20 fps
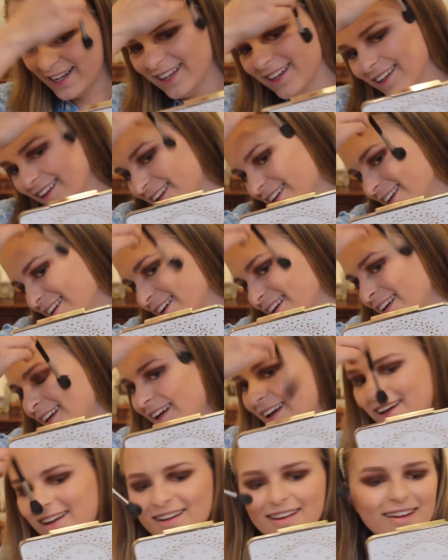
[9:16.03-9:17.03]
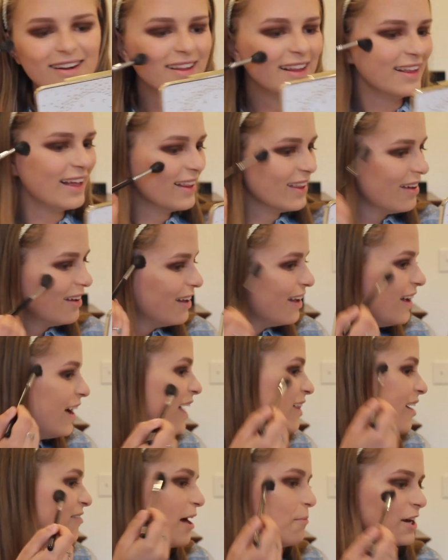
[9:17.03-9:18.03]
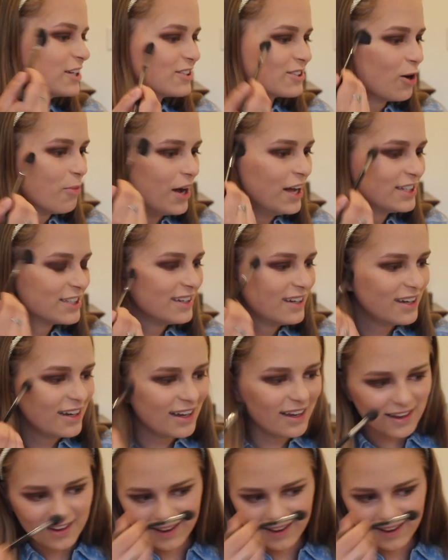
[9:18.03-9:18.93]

or no, BYUI, I think, makeup team.